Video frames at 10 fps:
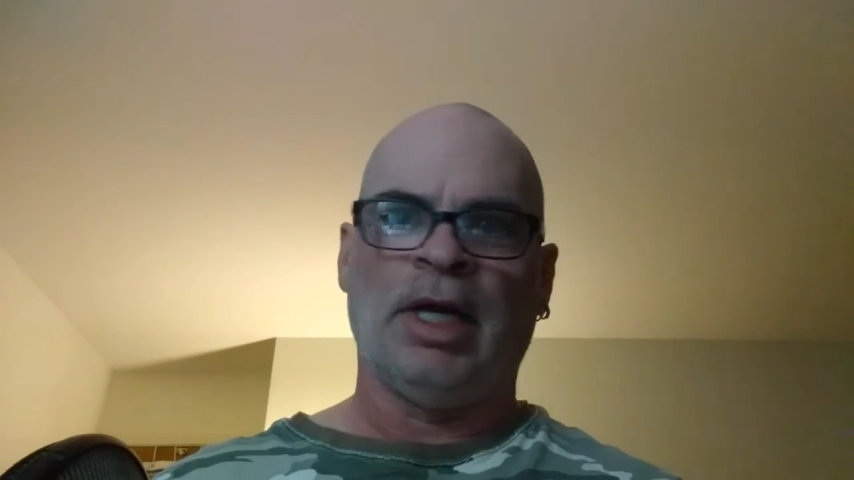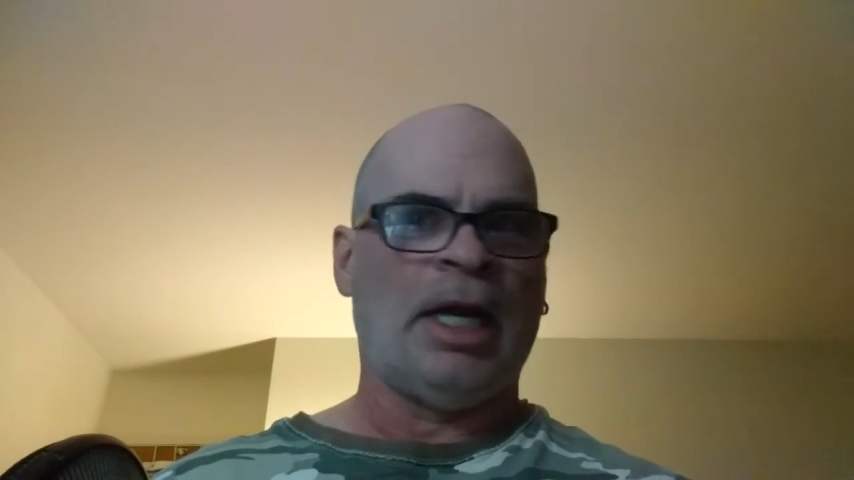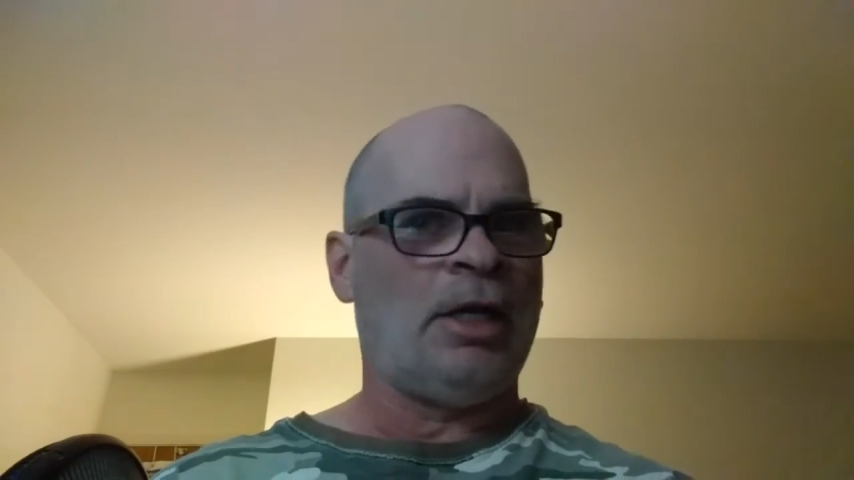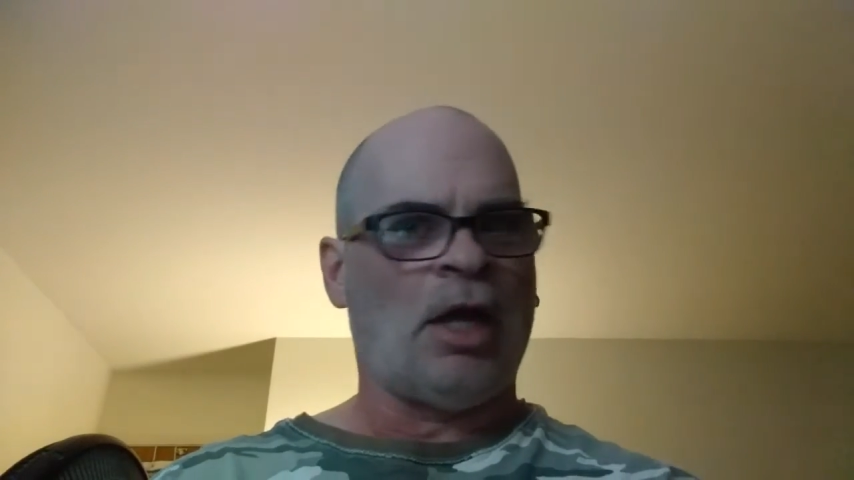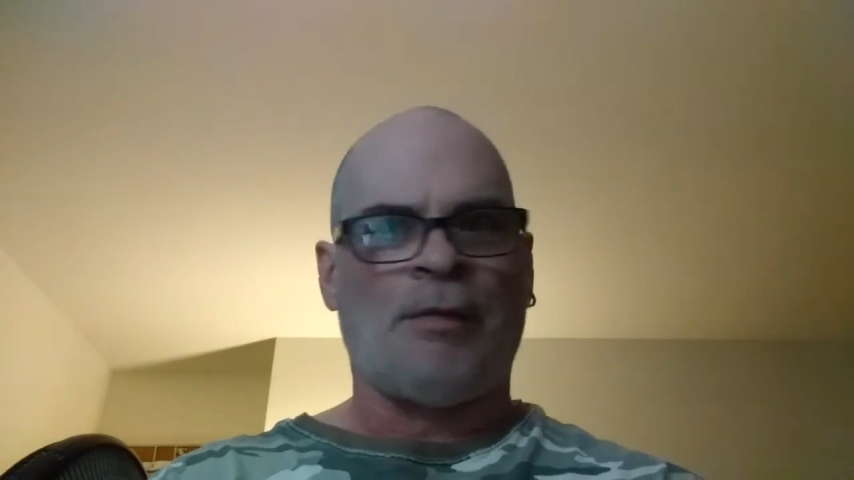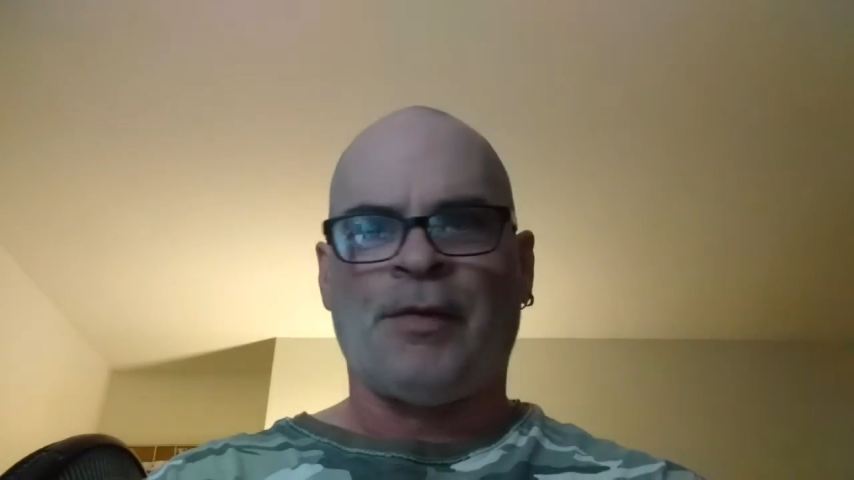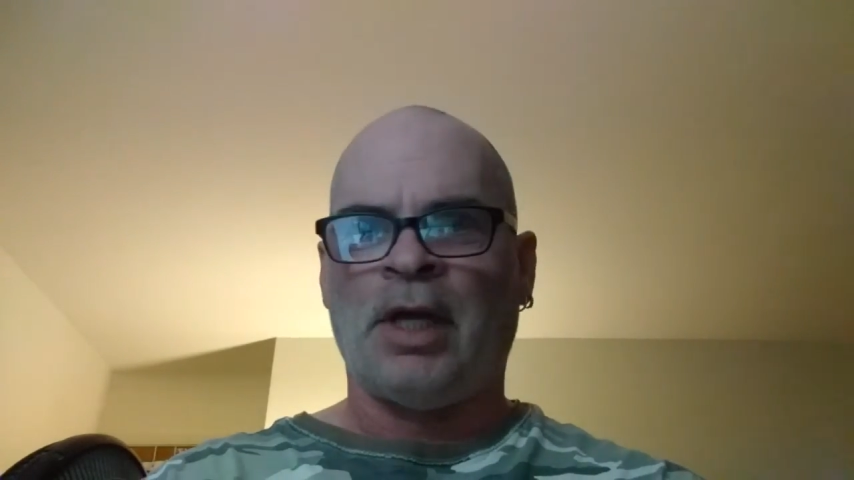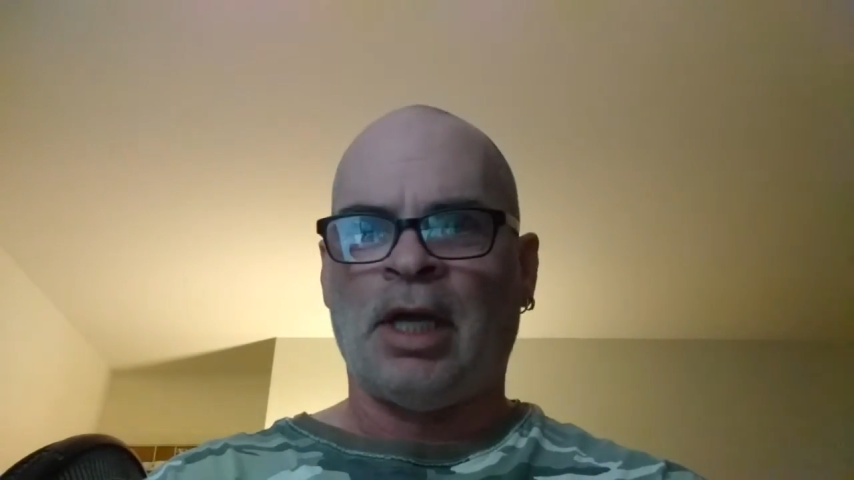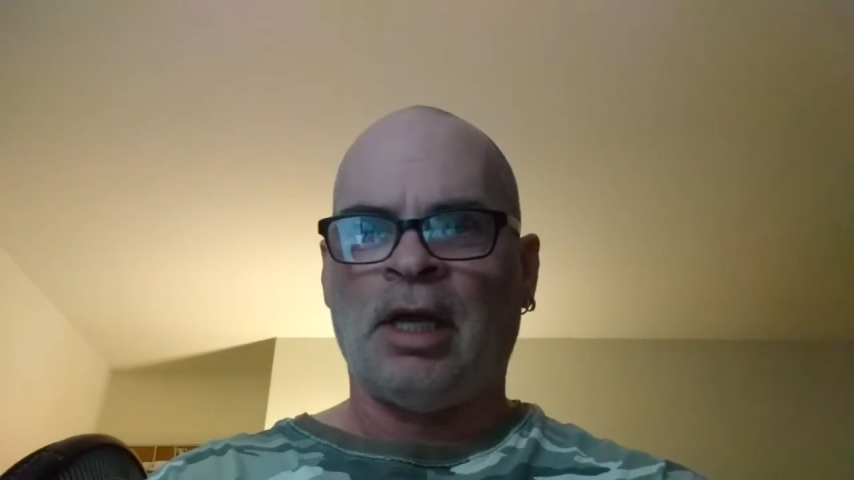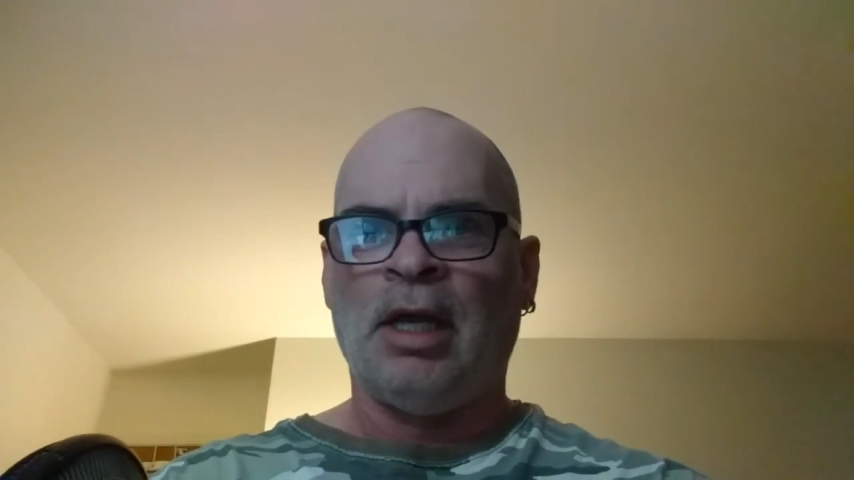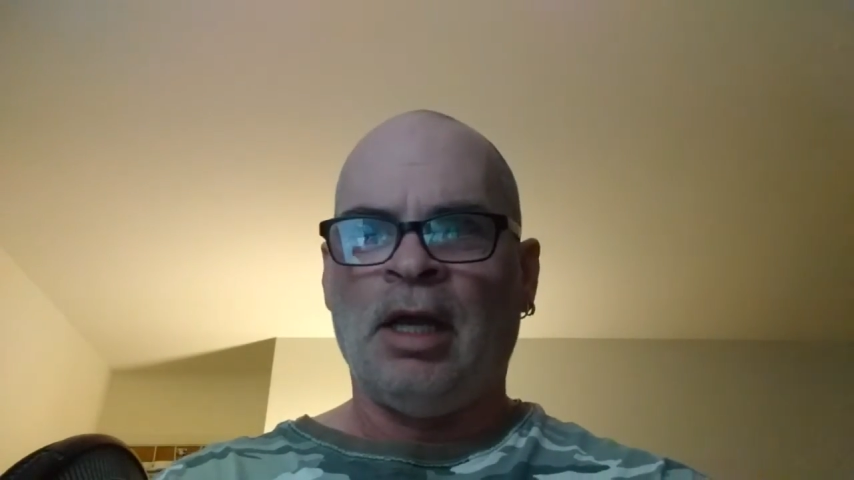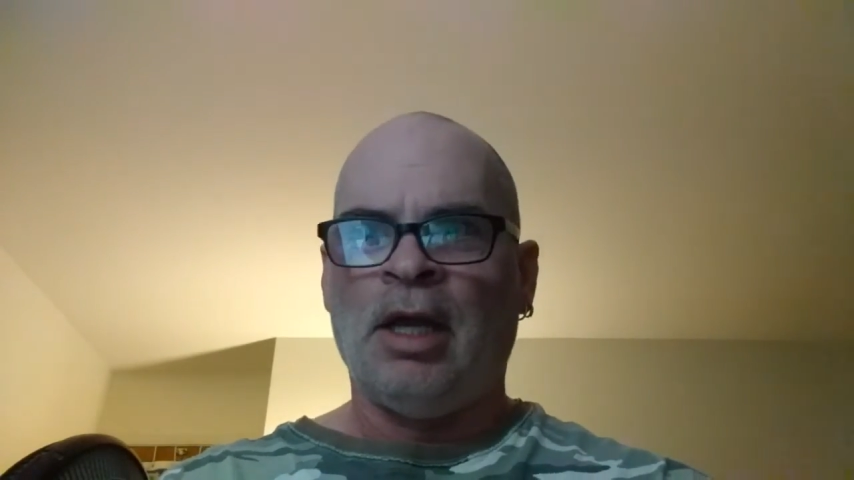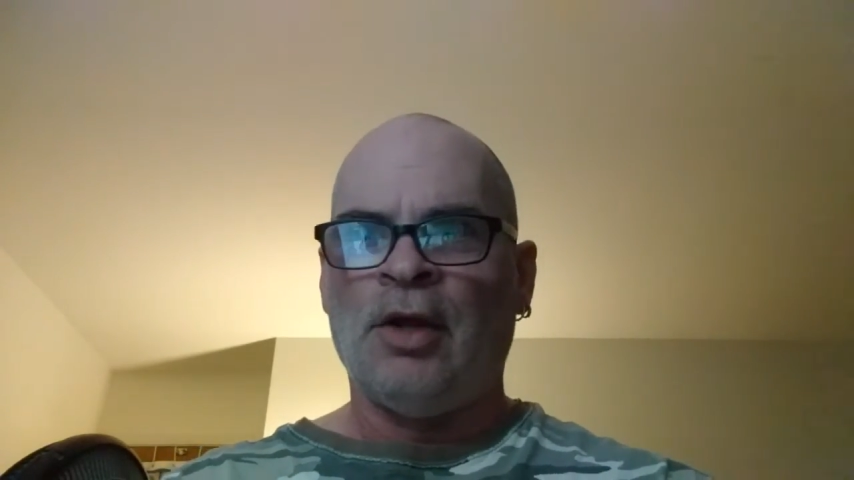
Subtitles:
it, and nothing